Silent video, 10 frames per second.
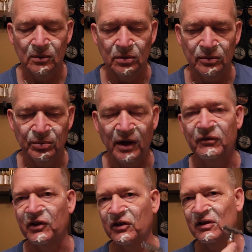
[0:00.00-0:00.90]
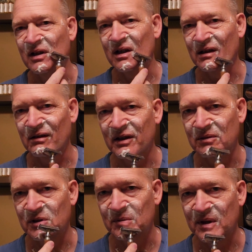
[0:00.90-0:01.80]
Oof, breakfast is not agreeing
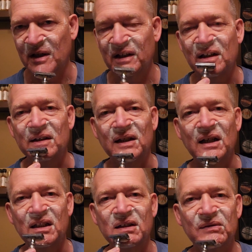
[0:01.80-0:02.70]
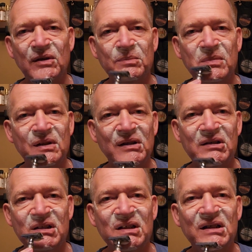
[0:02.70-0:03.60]
with me. I think I gotta give up
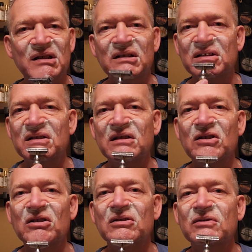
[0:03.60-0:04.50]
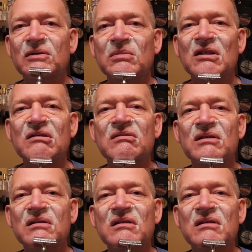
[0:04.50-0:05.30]
on eating cereal for breakfast.